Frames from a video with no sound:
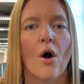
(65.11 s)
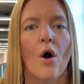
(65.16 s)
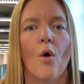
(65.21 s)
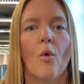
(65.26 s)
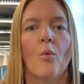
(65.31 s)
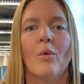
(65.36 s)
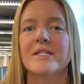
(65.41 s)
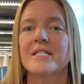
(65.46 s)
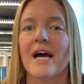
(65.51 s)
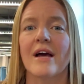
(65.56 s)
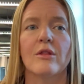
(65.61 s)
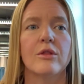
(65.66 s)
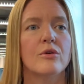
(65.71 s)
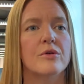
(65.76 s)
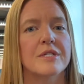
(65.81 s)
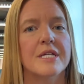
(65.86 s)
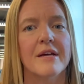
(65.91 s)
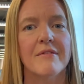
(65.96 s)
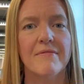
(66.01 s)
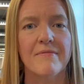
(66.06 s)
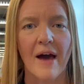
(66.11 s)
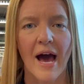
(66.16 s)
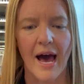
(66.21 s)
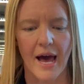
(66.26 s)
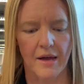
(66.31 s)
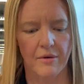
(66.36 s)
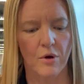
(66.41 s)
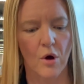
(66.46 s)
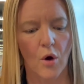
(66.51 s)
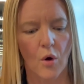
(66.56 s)
Was I losing fat?
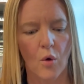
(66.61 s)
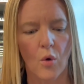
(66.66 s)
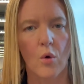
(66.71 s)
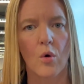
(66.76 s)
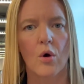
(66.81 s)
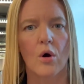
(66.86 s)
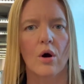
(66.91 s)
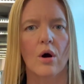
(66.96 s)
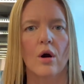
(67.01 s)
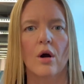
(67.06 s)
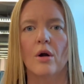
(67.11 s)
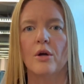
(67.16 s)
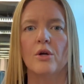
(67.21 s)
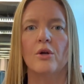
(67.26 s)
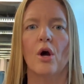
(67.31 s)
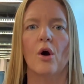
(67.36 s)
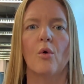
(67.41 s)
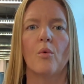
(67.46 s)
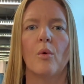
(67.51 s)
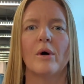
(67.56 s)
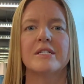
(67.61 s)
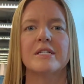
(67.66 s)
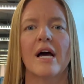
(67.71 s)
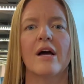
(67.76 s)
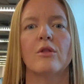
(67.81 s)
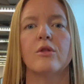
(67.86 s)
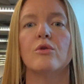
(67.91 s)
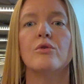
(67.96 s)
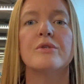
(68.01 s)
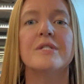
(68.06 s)
Or, was I
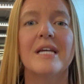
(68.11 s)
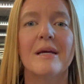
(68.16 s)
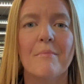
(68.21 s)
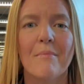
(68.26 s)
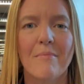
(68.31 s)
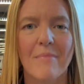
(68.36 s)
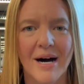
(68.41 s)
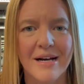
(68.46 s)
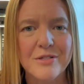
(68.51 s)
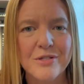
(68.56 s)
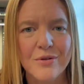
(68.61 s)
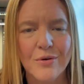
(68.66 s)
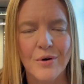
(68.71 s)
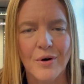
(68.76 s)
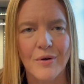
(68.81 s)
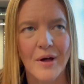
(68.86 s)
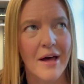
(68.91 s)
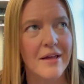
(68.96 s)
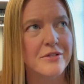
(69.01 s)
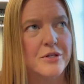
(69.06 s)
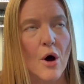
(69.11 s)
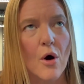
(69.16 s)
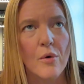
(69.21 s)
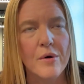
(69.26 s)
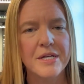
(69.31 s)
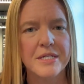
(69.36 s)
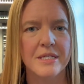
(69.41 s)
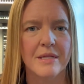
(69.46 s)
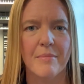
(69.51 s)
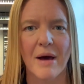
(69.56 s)
losing muscle? It's always
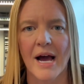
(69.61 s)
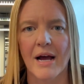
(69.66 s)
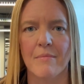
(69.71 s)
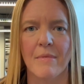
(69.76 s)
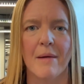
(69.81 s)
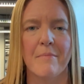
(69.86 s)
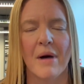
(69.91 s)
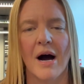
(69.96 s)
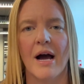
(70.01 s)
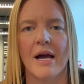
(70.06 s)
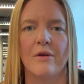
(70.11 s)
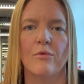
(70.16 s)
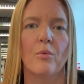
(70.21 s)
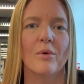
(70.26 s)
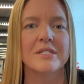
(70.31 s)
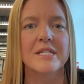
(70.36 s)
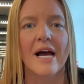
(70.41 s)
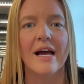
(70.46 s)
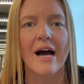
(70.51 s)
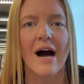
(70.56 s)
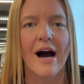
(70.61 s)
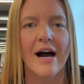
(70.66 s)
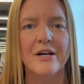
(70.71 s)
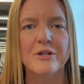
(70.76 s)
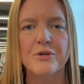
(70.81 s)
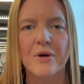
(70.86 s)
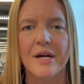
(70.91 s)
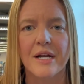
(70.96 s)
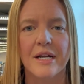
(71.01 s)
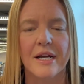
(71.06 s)
in the back of my mind. Was I
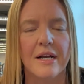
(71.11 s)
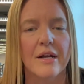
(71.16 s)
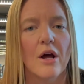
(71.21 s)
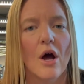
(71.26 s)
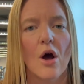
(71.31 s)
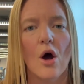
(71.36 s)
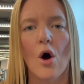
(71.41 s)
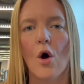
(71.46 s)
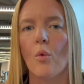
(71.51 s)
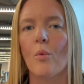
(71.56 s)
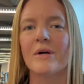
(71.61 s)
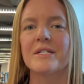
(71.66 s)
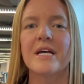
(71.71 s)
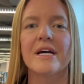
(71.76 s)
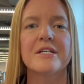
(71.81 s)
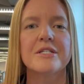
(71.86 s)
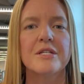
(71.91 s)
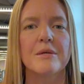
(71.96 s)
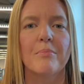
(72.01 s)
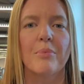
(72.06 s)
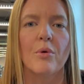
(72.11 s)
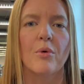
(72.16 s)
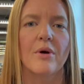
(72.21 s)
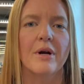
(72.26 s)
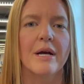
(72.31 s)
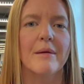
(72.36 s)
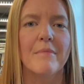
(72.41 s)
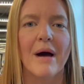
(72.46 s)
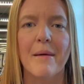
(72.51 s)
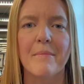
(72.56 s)
hydrated? Was I
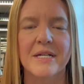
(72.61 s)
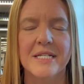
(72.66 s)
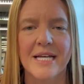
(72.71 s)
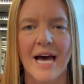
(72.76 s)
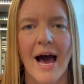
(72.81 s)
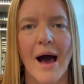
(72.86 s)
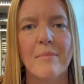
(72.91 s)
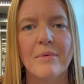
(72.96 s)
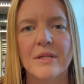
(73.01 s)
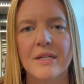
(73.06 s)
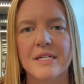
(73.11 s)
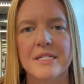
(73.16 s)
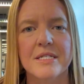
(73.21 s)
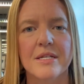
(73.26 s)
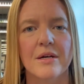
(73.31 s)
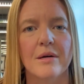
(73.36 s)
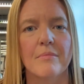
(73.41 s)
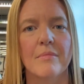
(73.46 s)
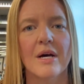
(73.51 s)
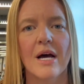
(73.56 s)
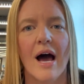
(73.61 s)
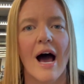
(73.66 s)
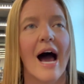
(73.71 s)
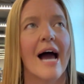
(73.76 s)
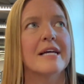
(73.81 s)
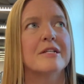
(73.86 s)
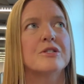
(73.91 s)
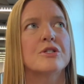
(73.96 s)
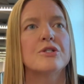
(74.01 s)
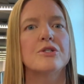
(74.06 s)
supporting my metabolism? I
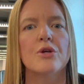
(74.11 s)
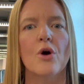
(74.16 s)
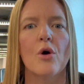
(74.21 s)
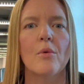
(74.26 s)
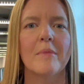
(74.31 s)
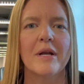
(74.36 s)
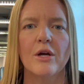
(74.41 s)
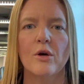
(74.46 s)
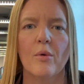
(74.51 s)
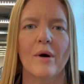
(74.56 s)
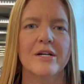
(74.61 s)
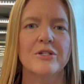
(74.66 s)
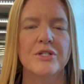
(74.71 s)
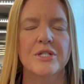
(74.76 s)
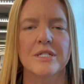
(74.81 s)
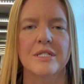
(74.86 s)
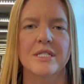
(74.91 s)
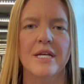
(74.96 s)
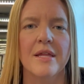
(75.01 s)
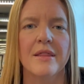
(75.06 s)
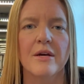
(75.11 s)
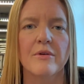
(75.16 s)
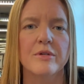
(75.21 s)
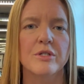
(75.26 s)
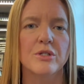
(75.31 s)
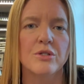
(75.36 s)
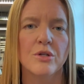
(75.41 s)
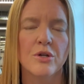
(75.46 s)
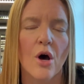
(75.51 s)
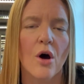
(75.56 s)
had so many questions and there was
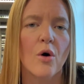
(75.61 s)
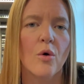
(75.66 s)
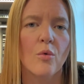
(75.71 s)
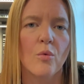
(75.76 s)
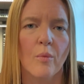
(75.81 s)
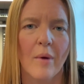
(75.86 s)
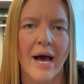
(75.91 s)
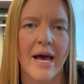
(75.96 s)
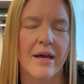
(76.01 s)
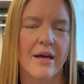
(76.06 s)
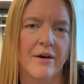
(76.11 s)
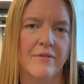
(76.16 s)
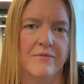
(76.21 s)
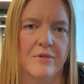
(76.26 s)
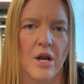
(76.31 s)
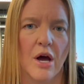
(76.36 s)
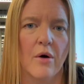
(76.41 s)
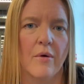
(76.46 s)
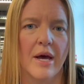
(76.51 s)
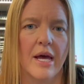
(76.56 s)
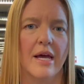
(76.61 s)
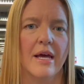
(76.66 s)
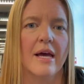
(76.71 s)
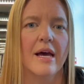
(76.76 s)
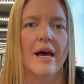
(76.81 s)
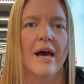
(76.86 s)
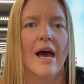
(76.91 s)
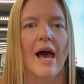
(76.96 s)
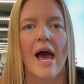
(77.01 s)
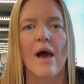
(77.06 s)
no way of knowing.
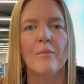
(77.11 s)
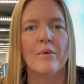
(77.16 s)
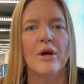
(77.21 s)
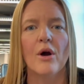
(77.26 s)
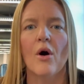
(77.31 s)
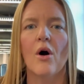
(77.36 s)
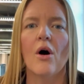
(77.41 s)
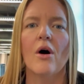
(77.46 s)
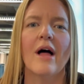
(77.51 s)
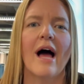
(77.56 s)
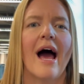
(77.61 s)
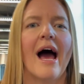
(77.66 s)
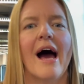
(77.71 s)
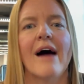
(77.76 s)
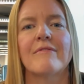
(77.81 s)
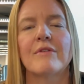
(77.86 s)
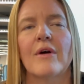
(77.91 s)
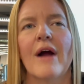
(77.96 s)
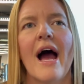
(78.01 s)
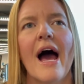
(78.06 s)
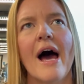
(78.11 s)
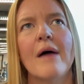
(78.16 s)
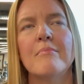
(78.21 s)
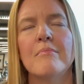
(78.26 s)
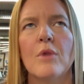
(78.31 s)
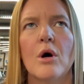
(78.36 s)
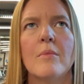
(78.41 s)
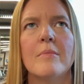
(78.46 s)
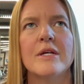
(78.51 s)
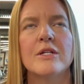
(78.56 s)
And we all have or had
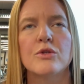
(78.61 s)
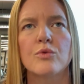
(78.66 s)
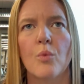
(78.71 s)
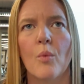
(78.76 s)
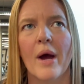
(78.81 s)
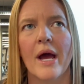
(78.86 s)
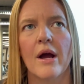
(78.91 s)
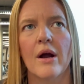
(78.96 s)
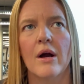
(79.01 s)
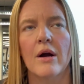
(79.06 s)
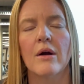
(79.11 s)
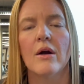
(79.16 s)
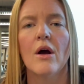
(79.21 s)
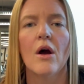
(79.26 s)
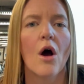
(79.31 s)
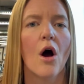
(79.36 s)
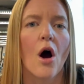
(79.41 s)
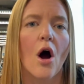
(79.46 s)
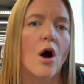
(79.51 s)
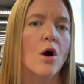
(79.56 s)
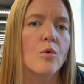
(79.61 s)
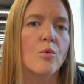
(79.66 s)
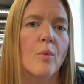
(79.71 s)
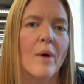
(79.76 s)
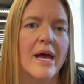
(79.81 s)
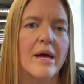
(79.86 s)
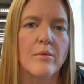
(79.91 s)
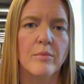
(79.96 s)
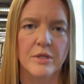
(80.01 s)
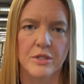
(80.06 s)
moments where our
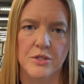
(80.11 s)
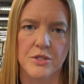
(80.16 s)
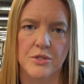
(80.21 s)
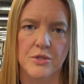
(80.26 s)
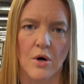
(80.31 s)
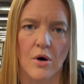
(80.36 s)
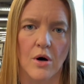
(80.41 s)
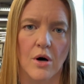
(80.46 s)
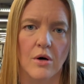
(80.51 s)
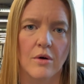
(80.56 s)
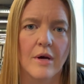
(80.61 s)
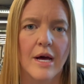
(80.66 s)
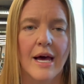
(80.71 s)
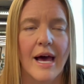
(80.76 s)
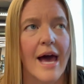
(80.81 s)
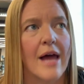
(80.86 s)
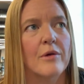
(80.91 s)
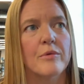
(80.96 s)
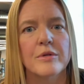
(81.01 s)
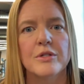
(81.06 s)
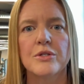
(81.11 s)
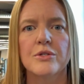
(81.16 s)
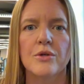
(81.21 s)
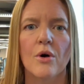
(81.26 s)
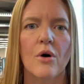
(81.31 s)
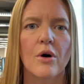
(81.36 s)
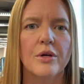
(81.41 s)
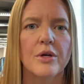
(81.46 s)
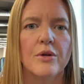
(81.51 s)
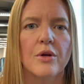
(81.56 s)
weight would stall and it would
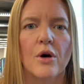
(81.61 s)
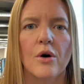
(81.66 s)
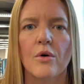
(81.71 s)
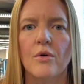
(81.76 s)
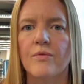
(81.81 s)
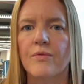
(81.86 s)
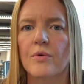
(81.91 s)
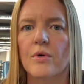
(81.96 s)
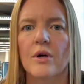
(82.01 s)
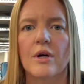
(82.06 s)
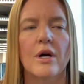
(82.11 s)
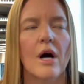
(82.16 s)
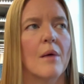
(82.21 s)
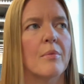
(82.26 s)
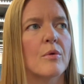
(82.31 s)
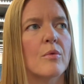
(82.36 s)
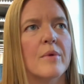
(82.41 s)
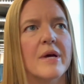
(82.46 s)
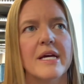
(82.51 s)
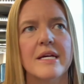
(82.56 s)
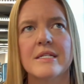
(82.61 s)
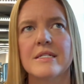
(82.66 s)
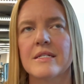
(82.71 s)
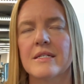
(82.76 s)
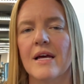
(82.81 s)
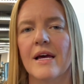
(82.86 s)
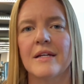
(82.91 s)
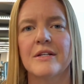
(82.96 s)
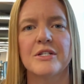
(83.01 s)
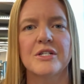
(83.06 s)
stall, for a couple weeks
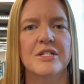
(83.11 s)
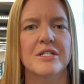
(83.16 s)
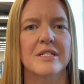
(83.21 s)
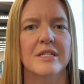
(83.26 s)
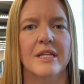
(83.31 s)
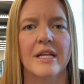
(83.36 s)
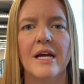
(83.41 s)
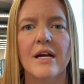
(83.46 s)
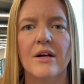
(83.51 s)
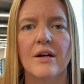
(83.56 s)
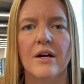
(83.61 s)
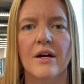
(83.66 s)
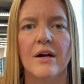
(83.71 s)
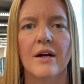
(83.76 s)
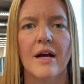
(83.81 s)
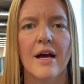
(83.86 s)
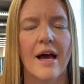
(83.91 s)
and it just linger.